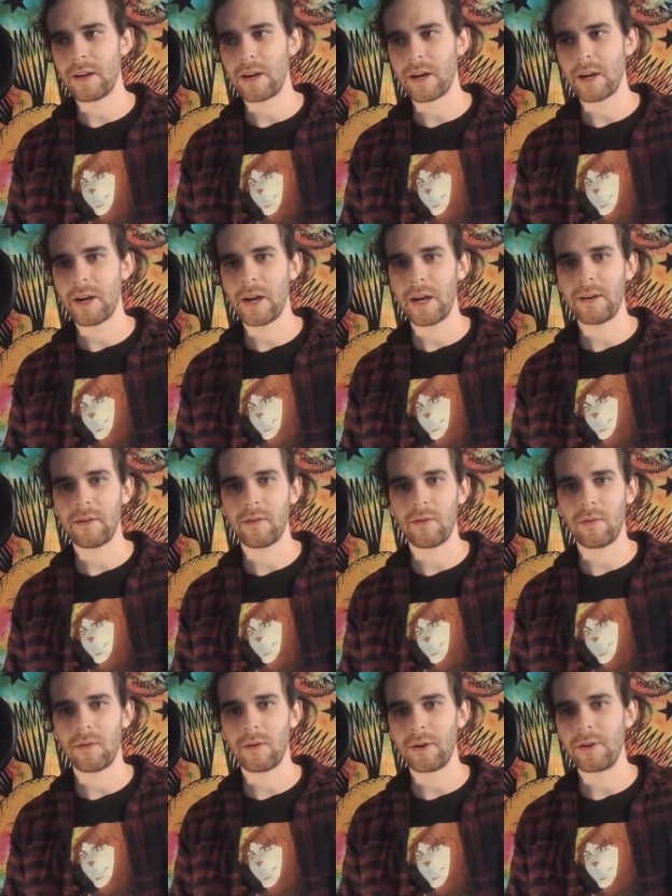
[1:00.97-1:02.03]
a cut
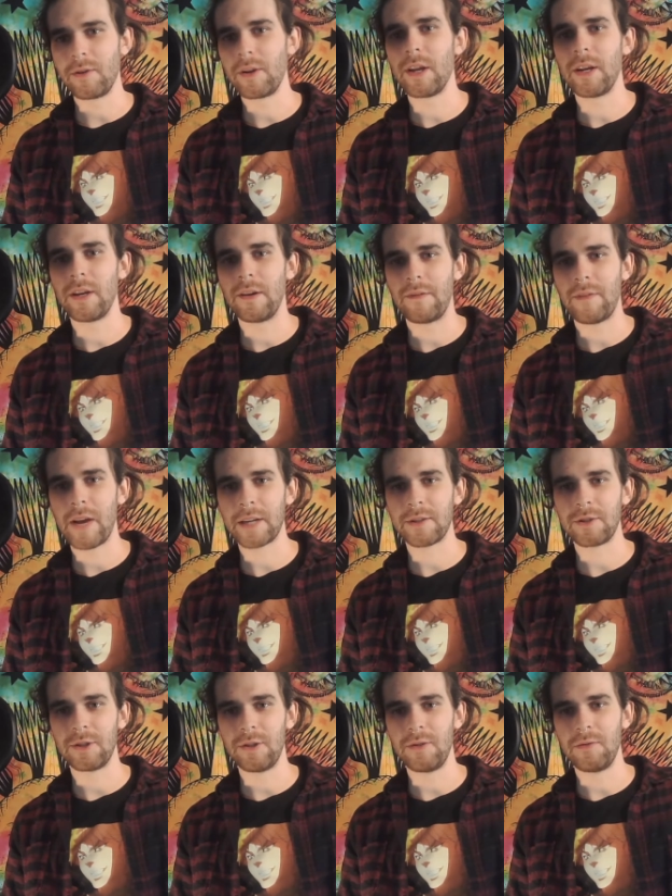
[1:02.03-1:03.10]
or you get an
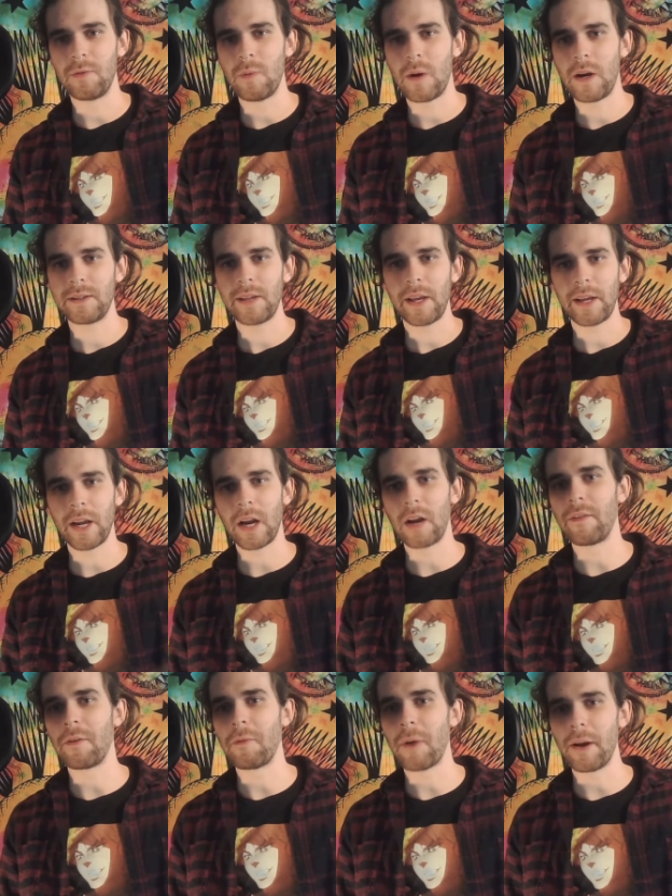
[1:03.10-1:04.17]
infection, you would want to take care
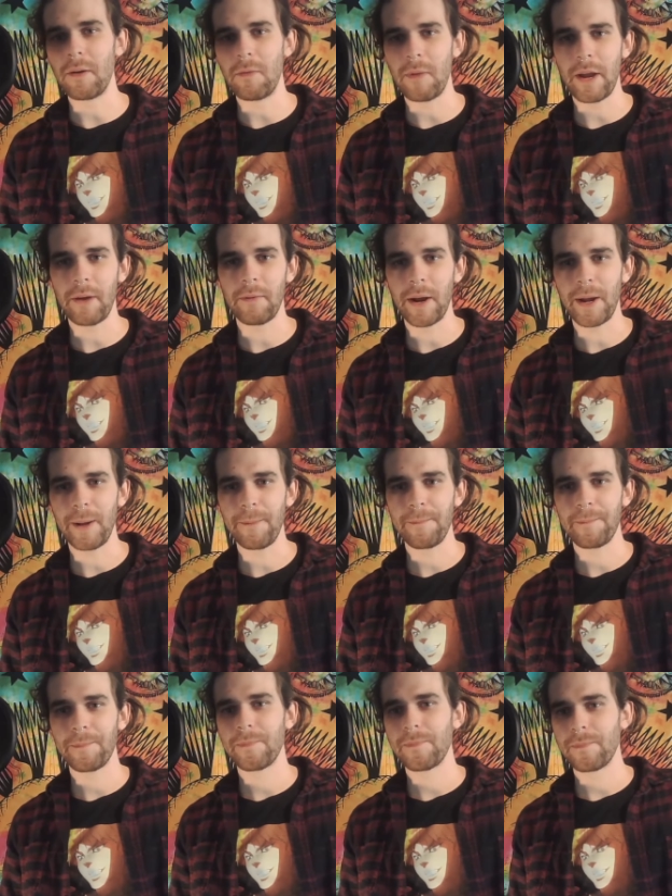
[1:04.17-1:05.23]
of it right away, right?
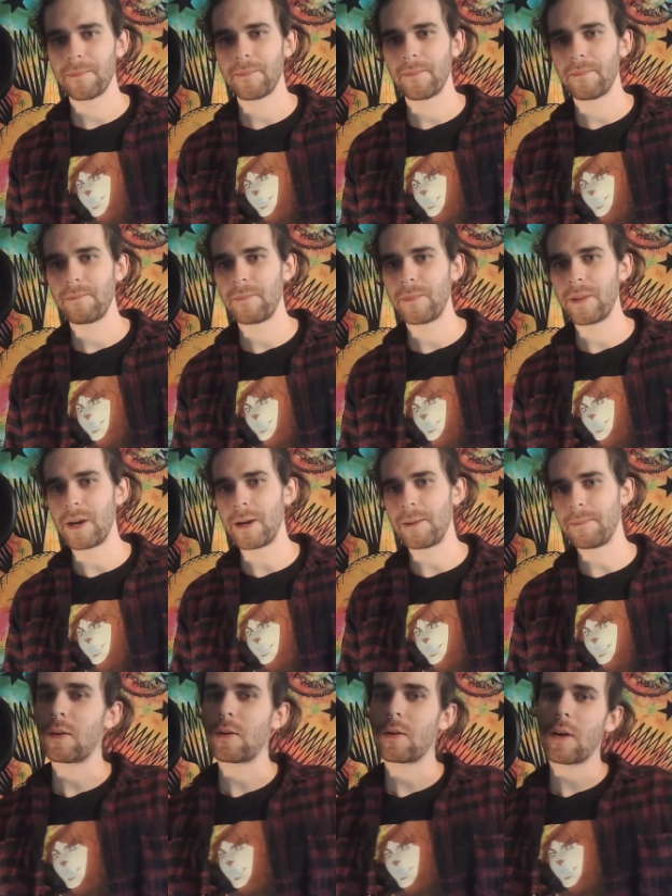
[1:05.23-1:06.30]
Duh.
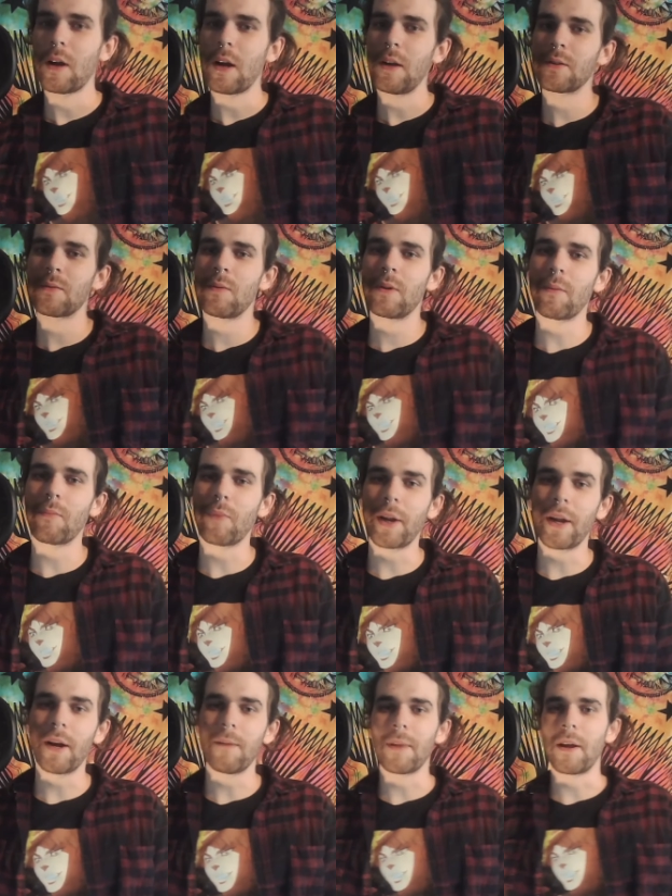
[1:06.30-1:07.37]
I just want to
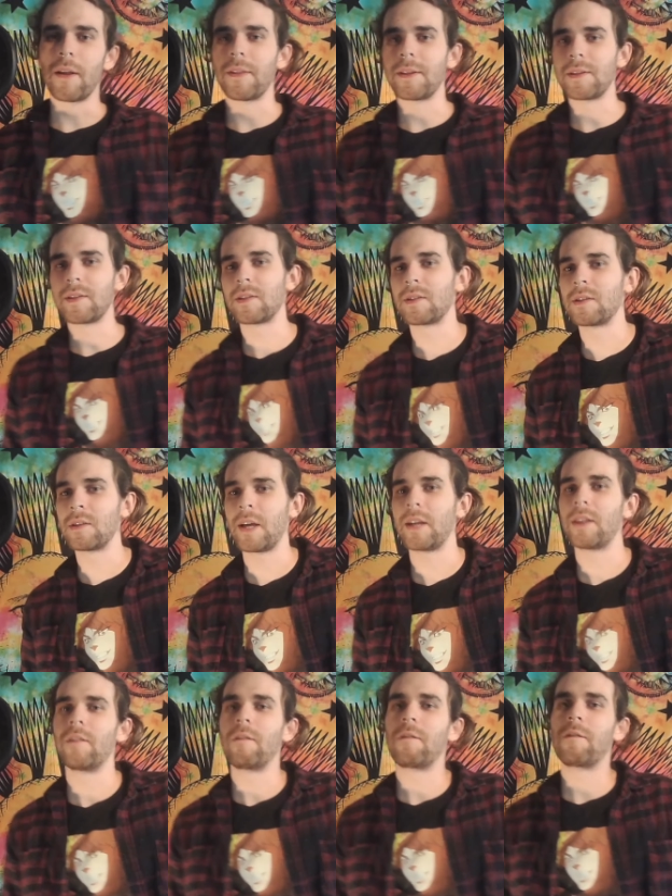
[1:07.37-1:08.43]
bring up that this isn't
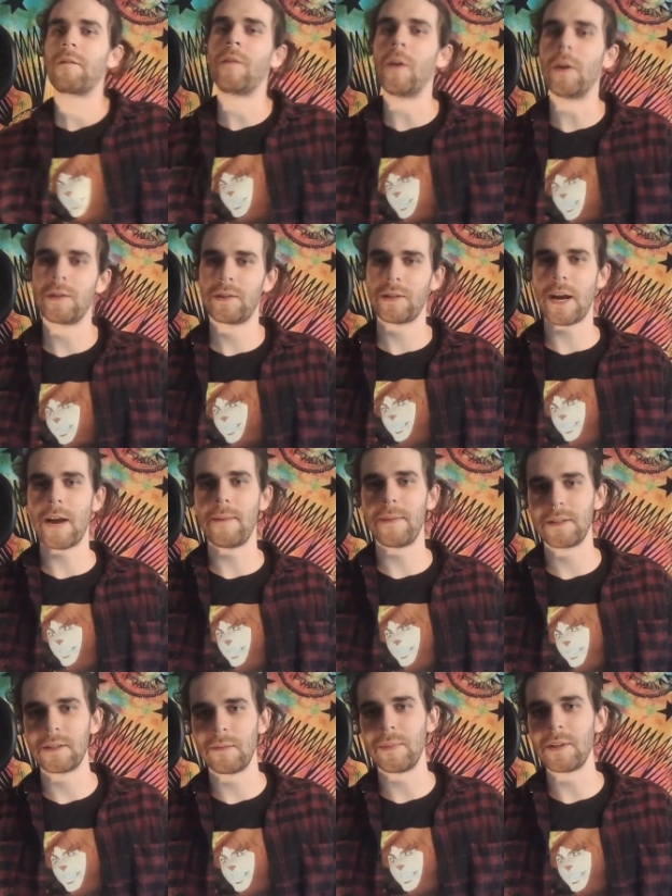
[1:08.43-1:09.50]
like the first time
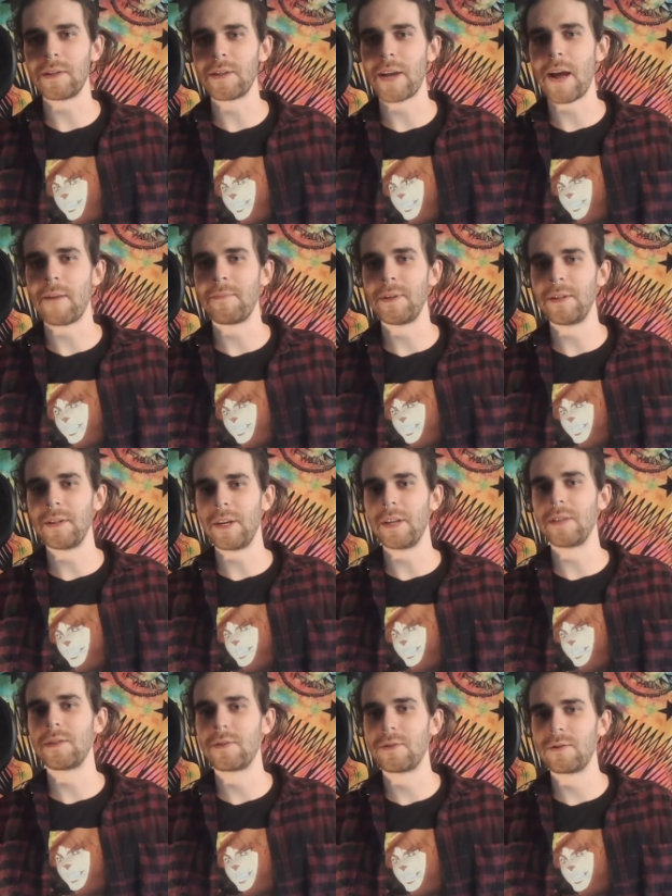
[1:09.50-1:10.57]
that something's happened.
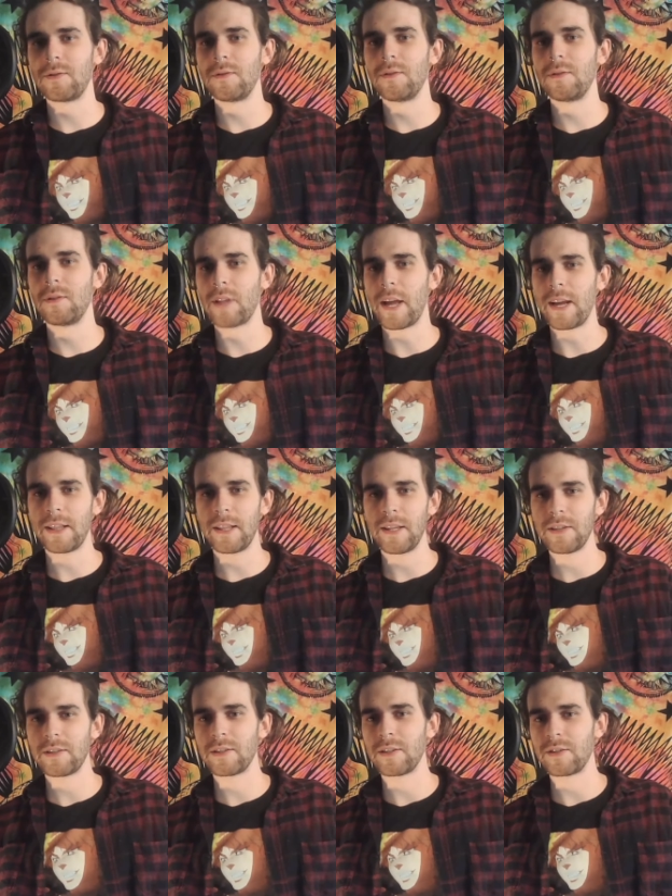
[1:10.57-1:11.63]
It's like
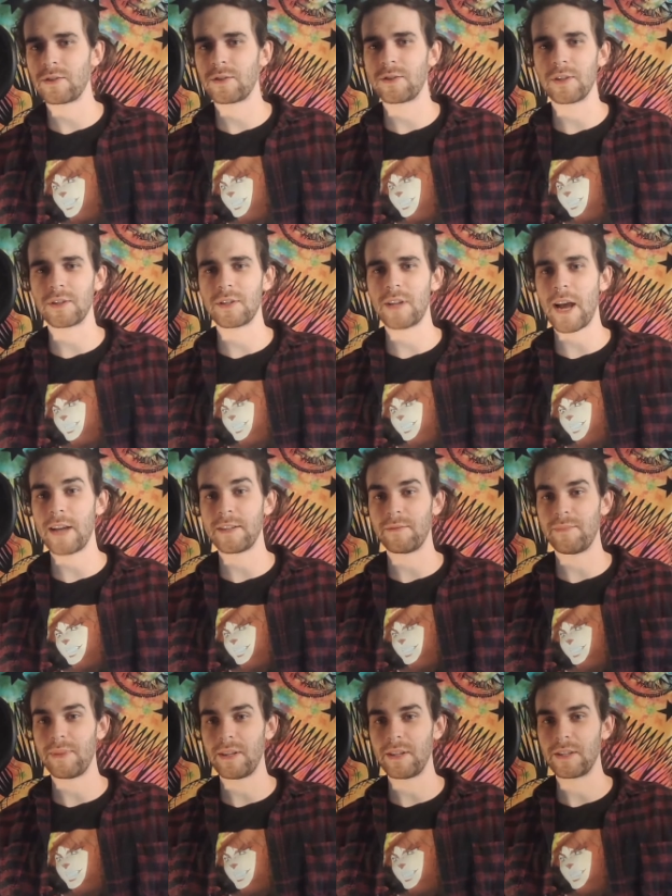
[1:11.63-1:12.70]
this. It's just
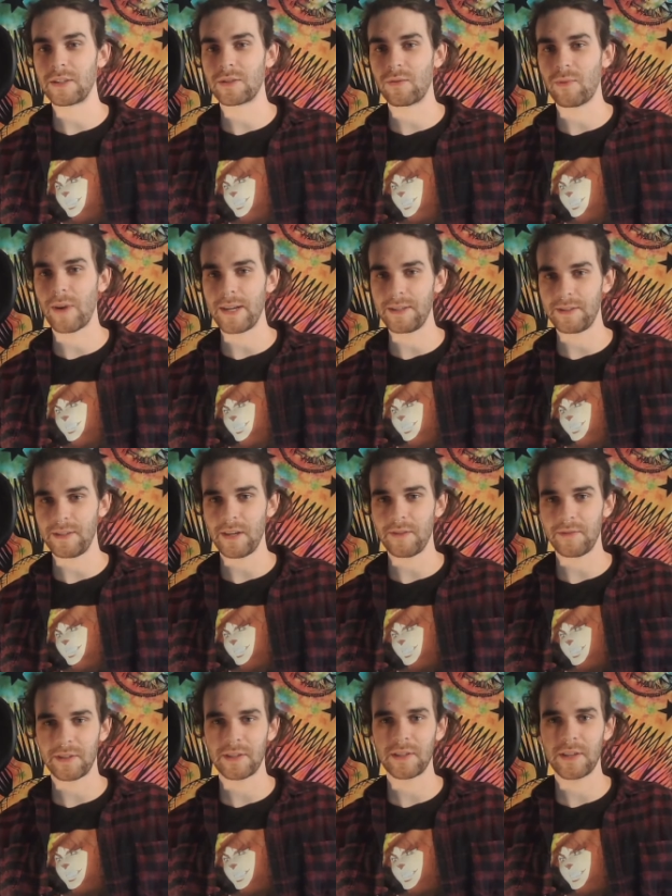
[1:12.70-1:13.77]
hasn't been this crazy
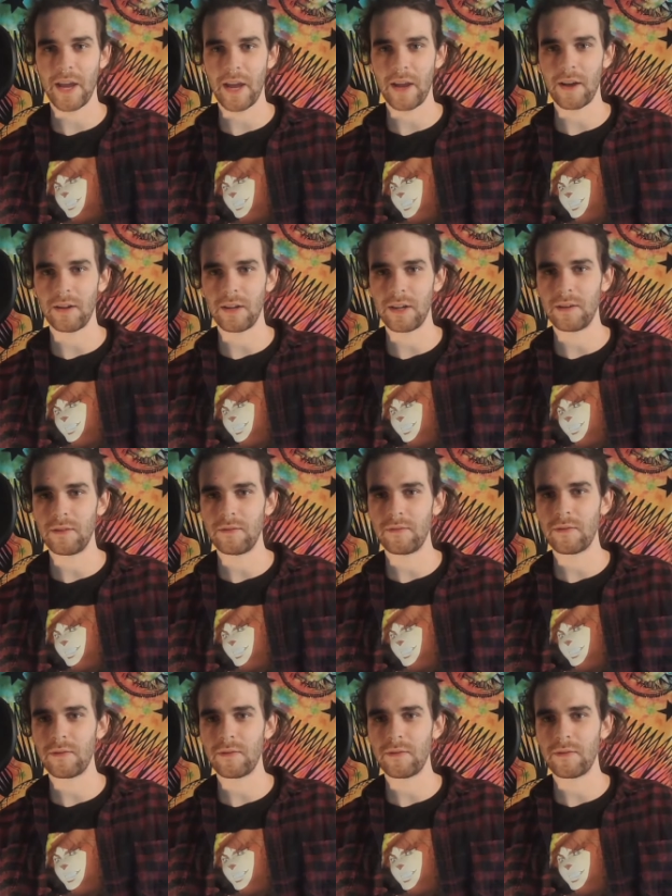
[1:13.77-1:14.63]
of a scale of